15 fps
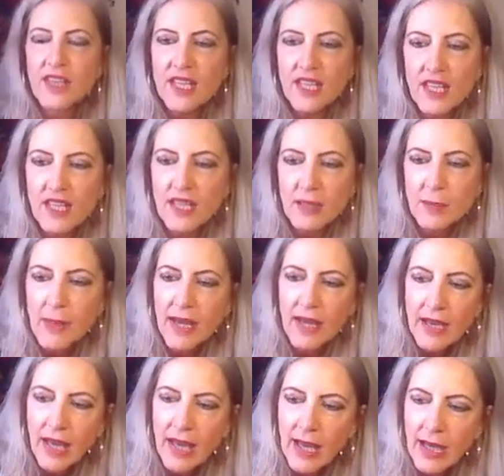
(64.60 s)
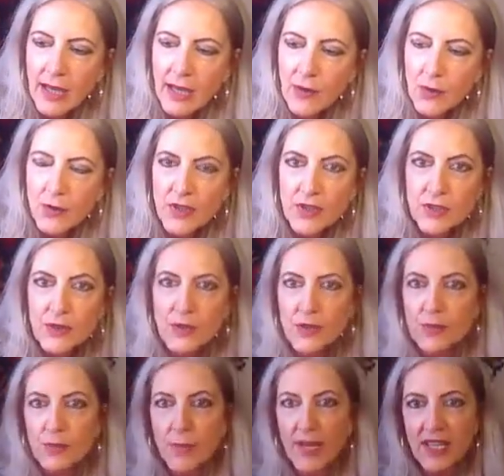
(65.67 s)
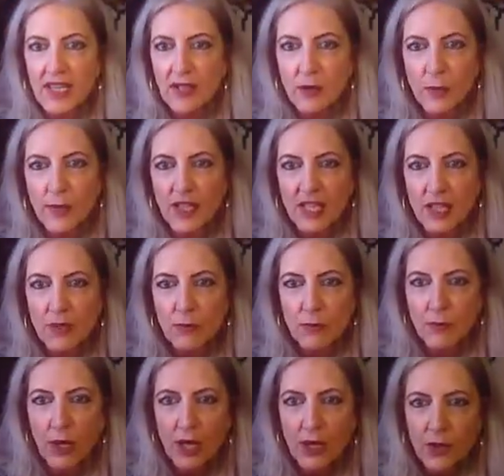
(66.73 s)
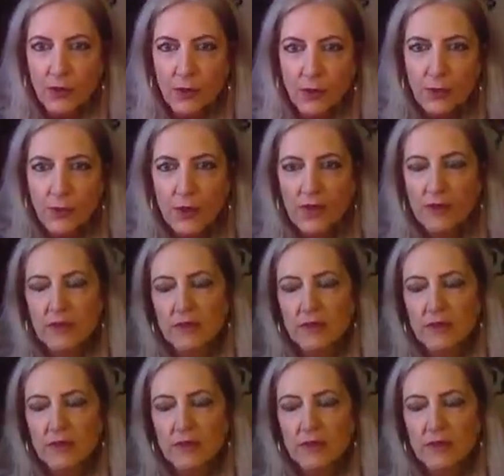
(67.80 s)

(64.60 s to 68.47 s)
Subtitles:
thinking about how you can make your money grow.